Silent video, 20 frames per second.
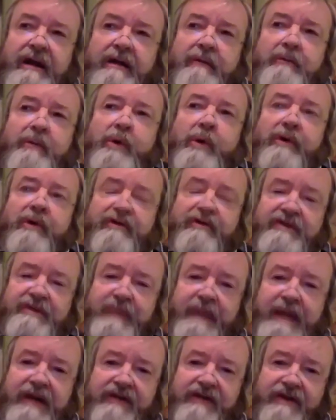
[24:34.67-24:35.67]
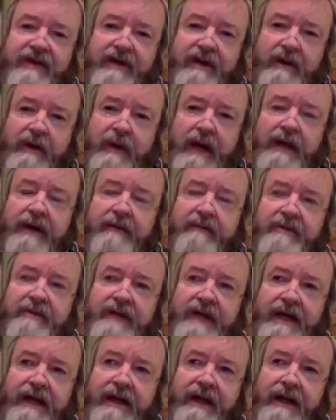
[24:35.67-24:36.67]
more of the space in the cranium
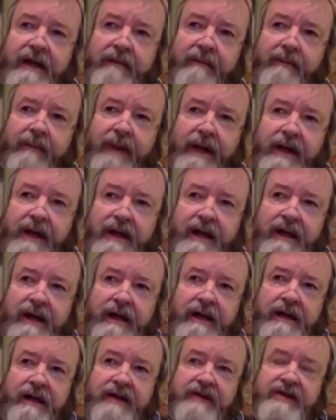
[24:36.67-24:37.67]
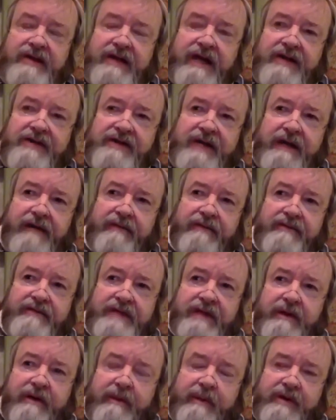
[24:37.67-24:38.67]
taken up by
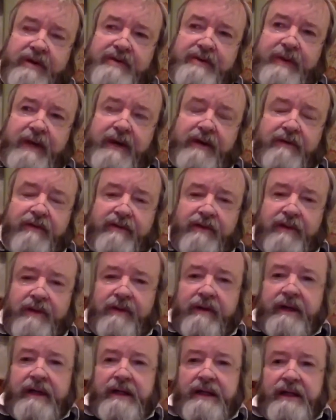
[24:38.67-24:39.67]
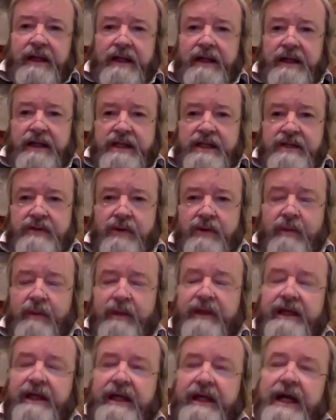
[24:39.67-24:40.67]
CSF, cerebrospinal fluid, than is
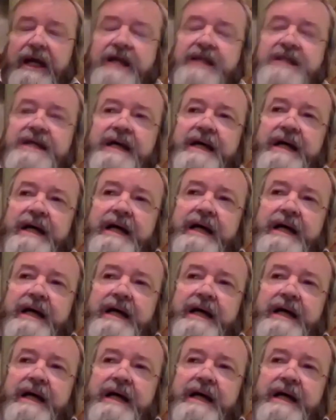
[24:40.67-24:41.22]
normally the case.